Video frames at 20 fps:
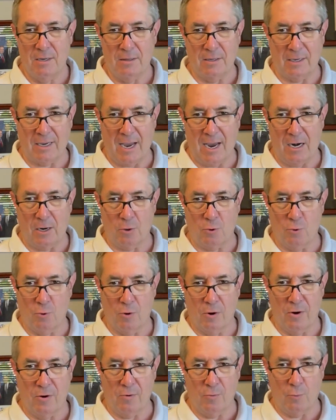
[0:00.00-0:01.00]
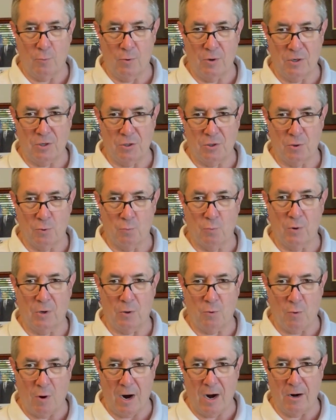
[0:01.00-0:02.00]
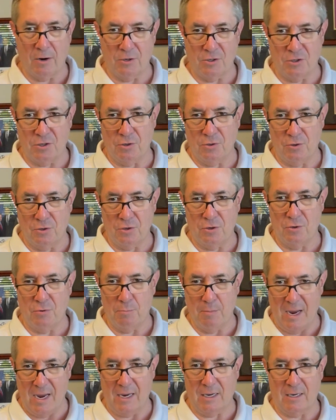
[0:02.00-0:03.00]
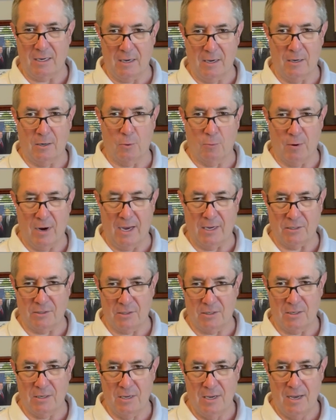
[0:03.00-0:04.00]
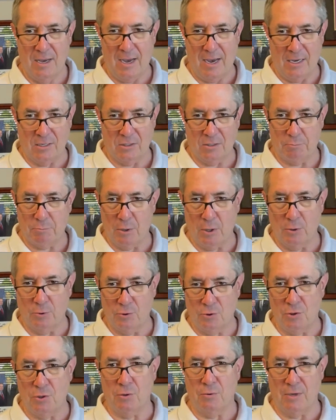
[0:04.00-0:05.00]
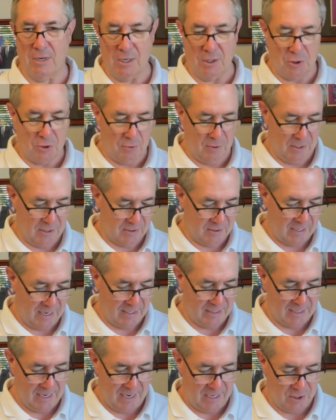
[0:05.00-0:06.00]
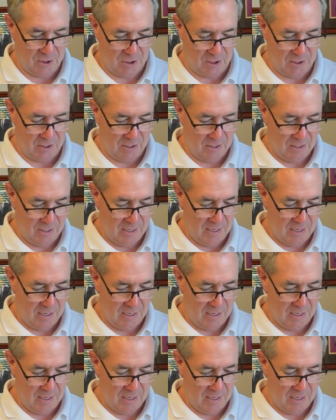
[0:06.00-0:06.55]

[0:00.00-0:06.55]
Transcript: the category which requires you to make an arrest as opposed to issuing a citation.